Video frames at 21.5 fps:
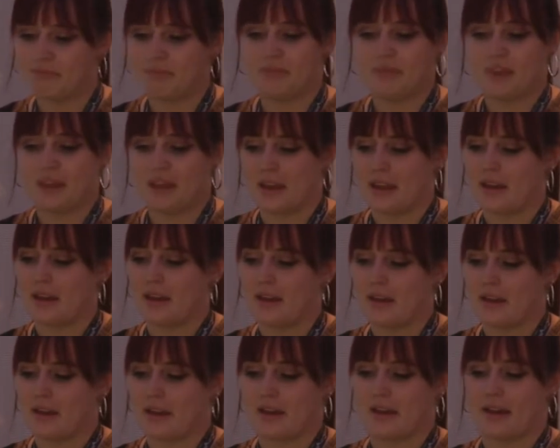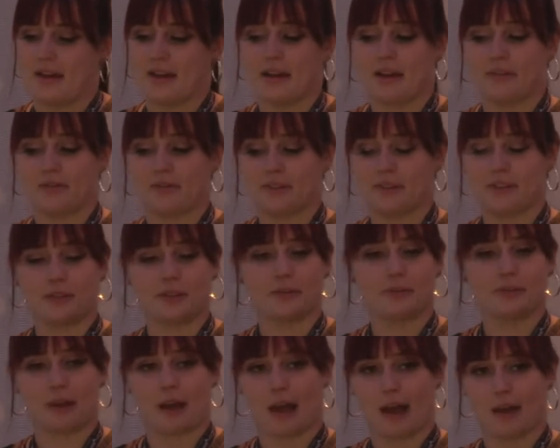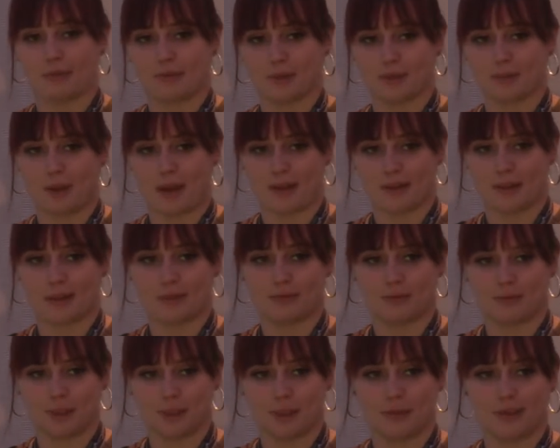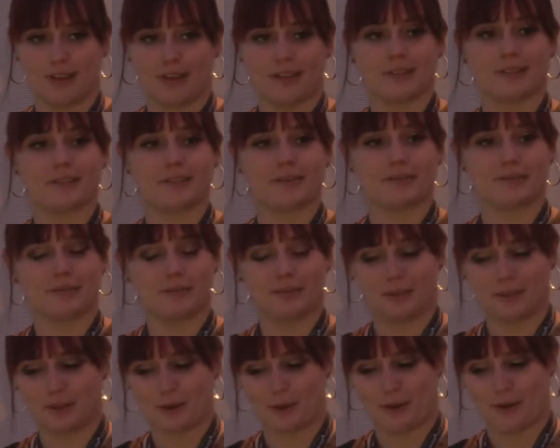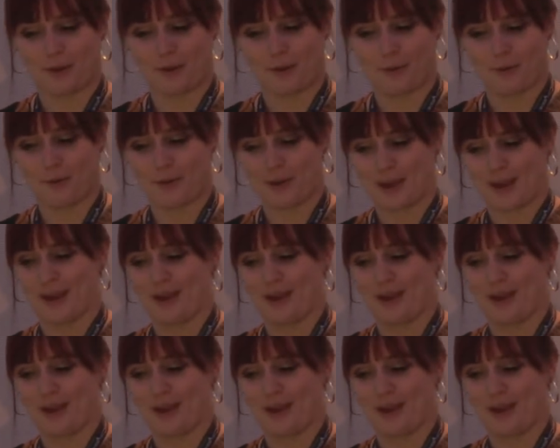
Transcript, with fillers: They uh, have still not responded to us. So we